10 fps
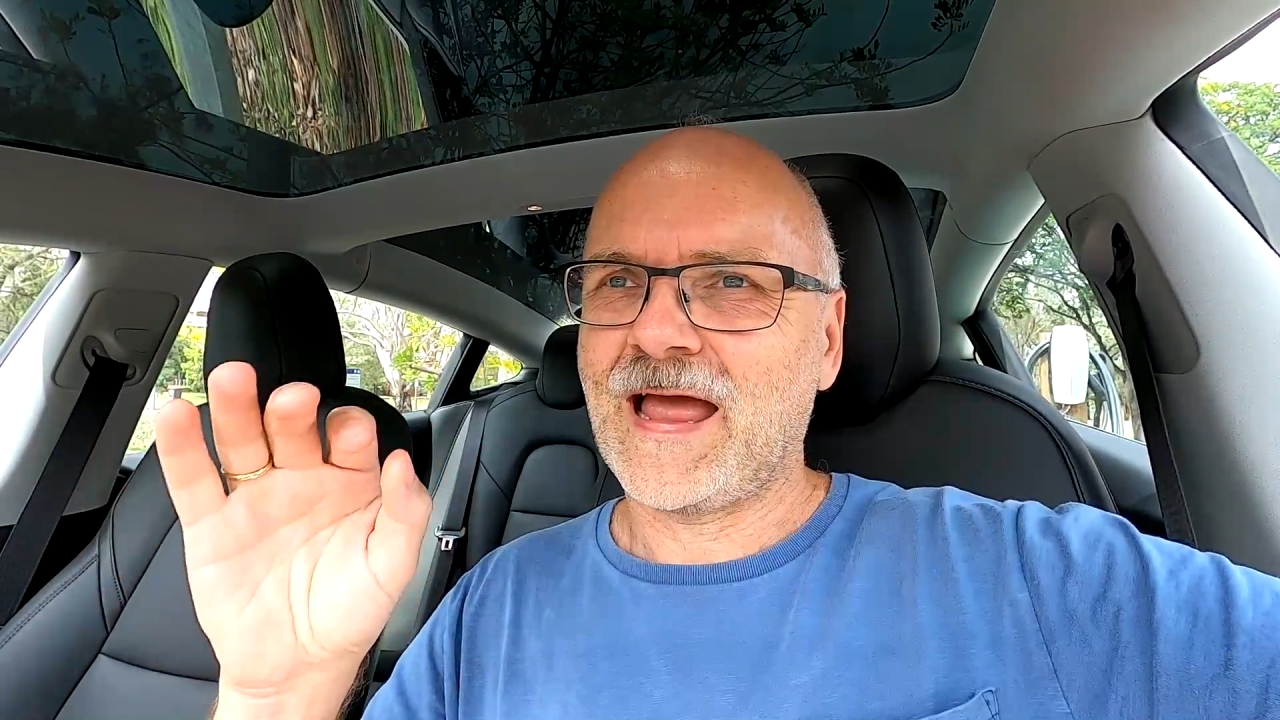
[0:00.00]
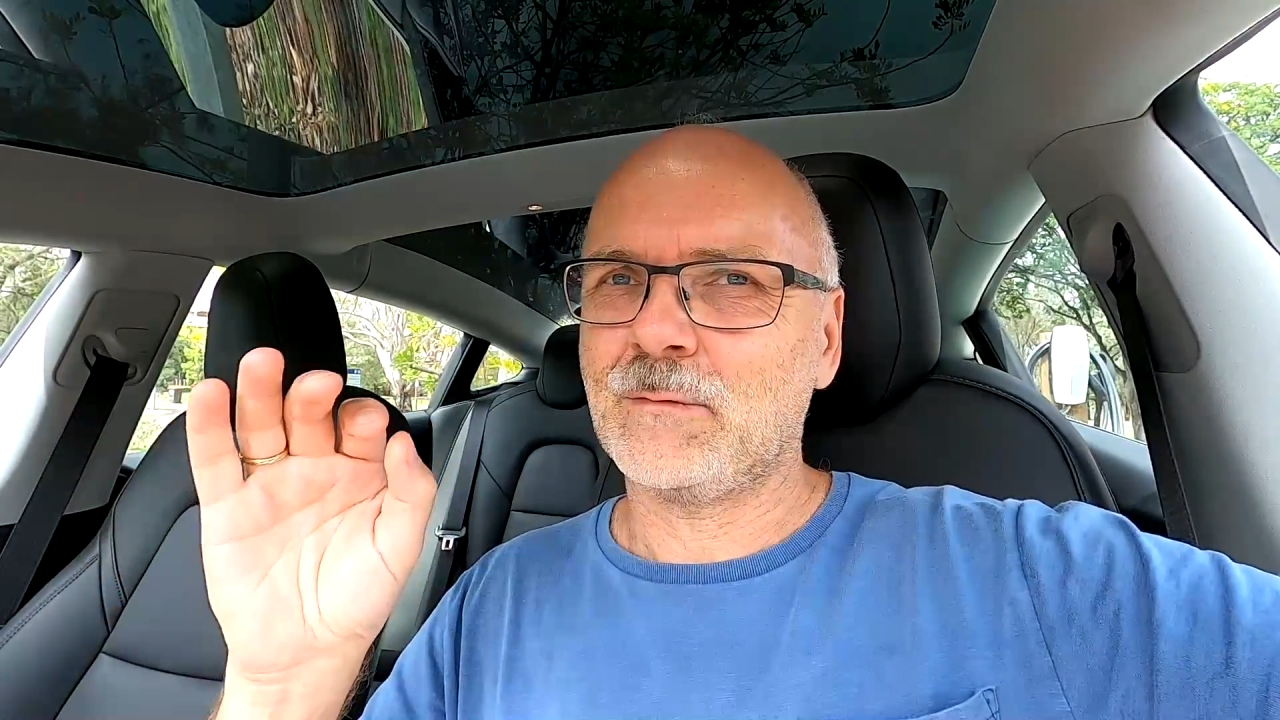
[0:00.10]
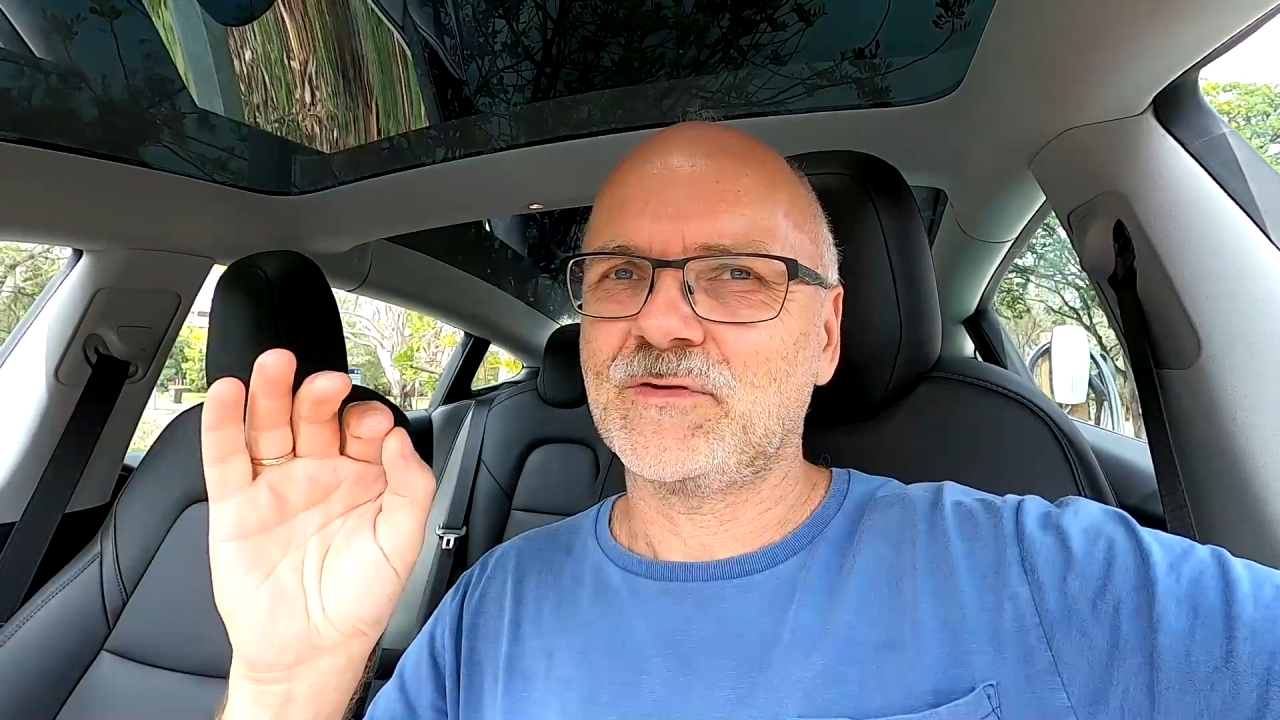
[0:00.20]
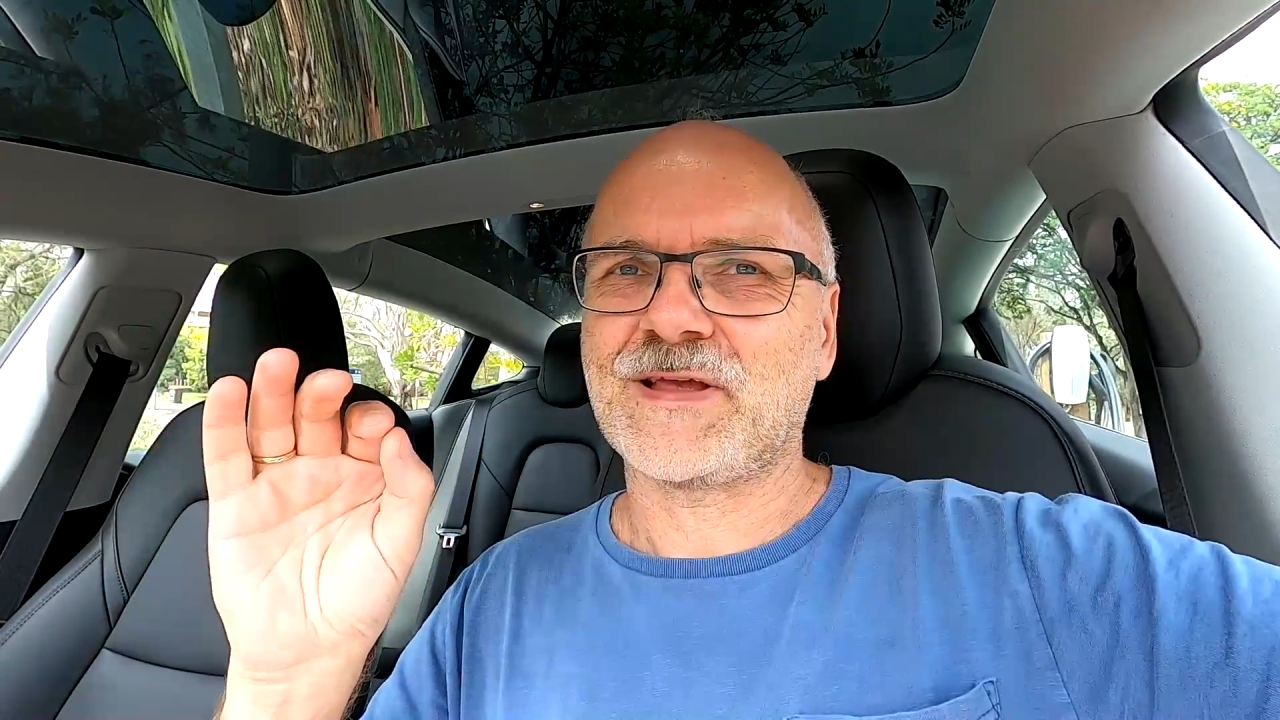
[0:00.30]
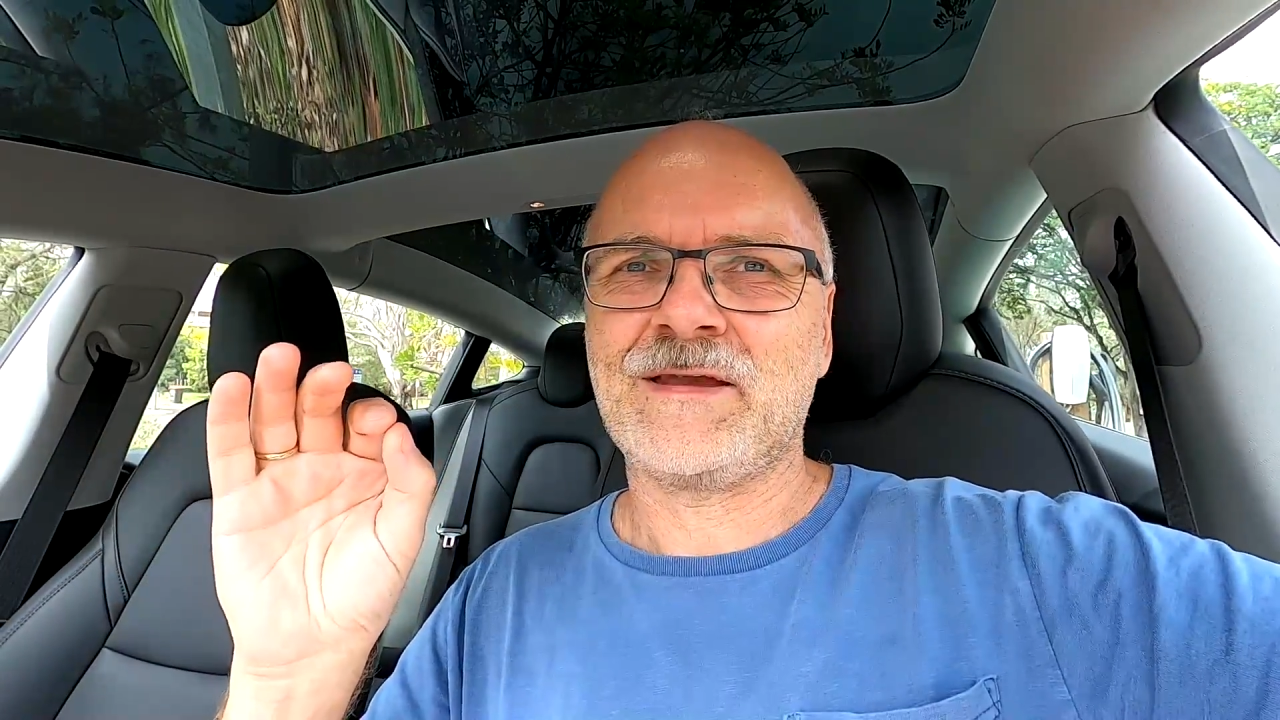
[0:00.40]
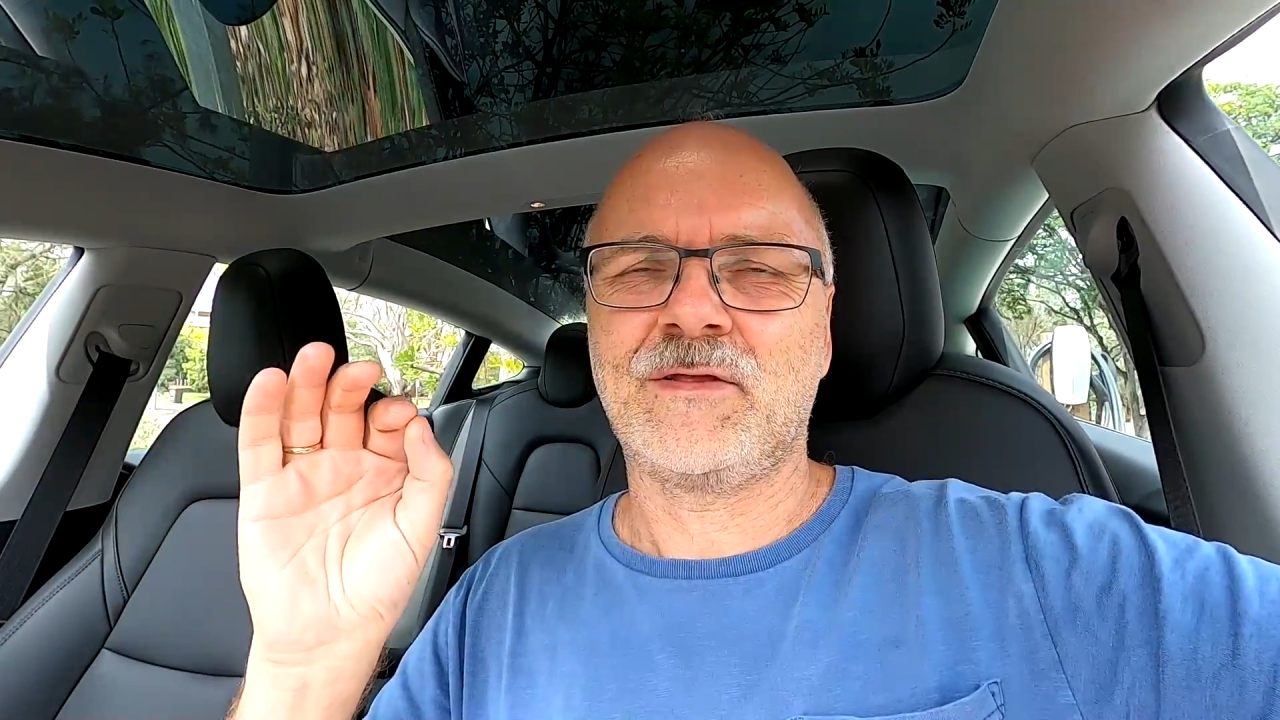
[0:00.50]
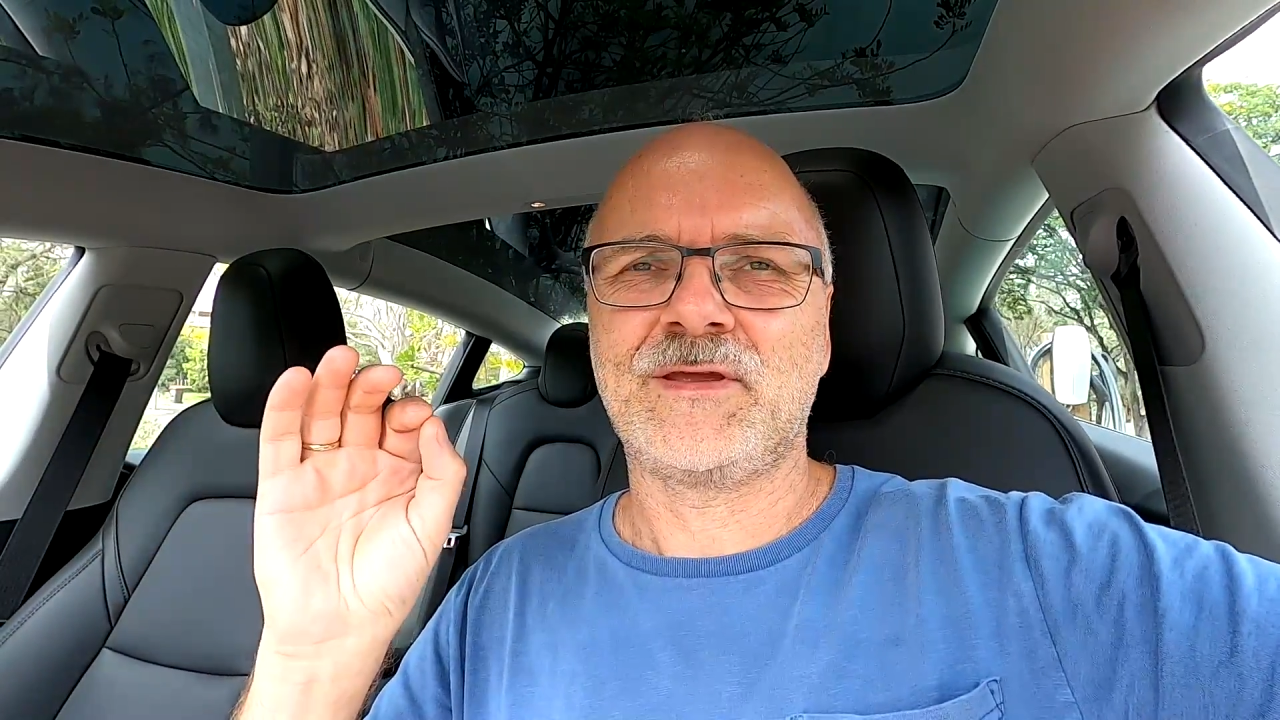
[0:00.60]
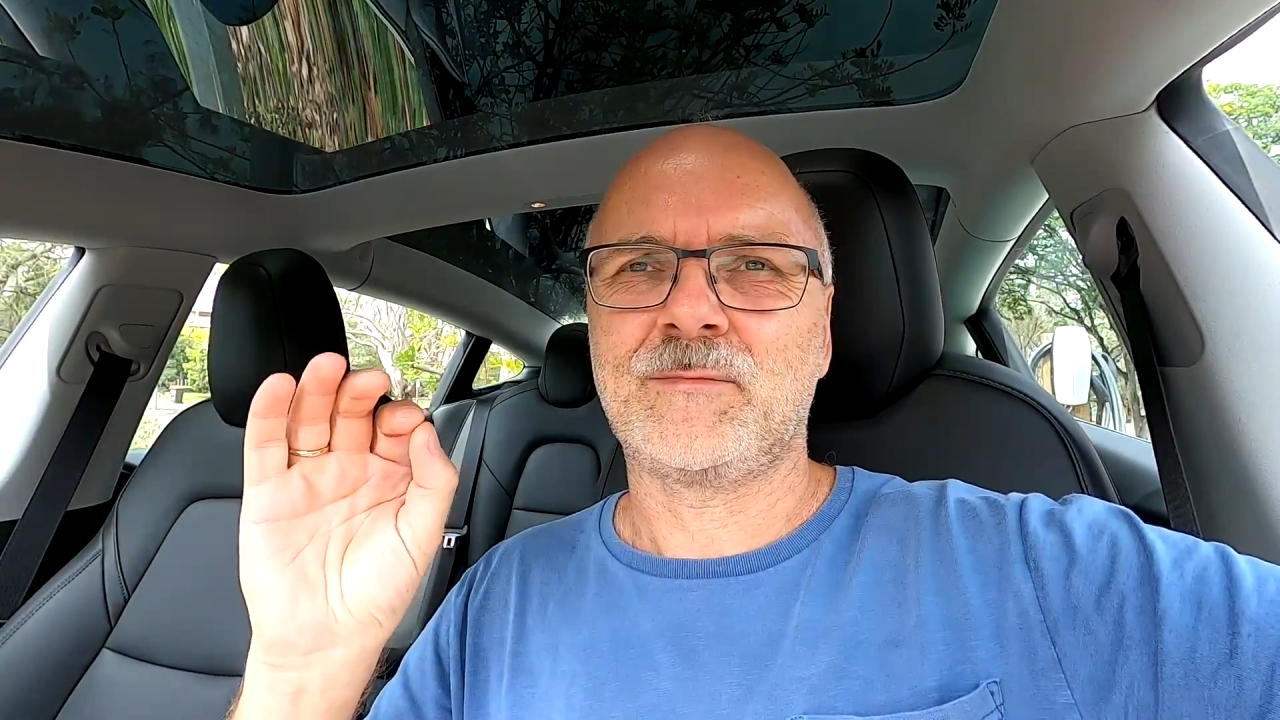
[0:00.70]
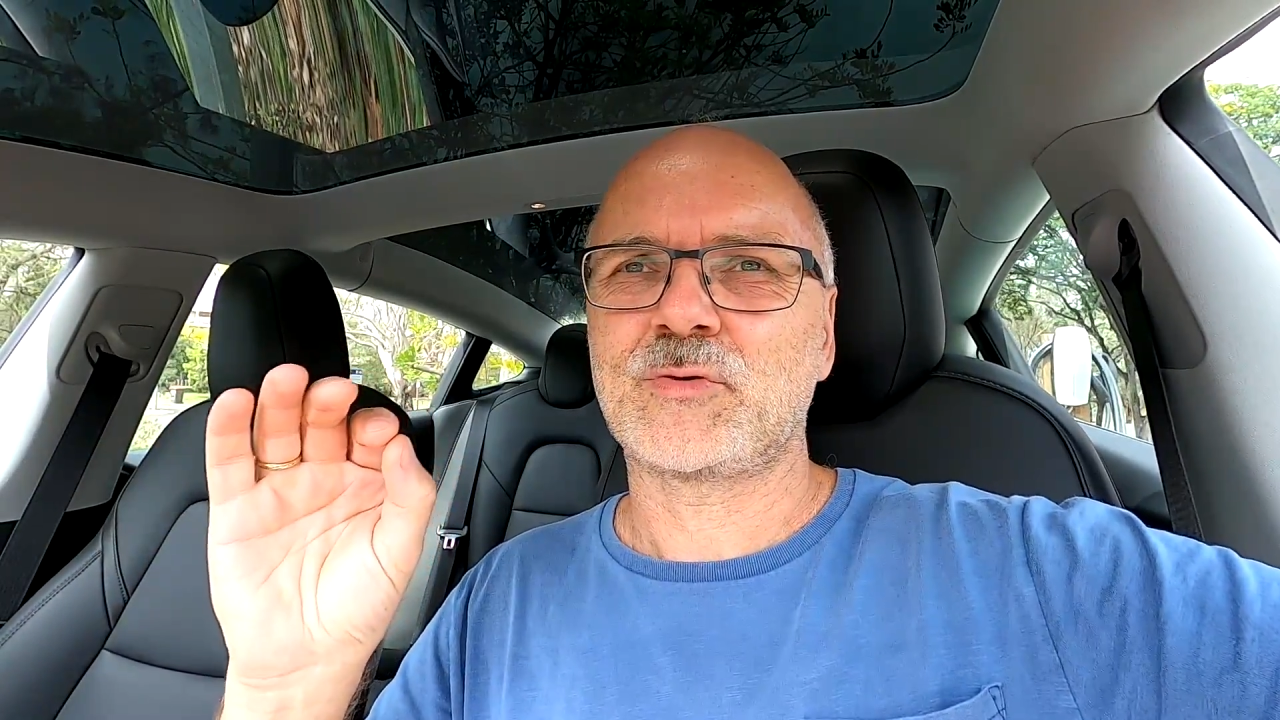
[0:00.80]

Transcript: I was under the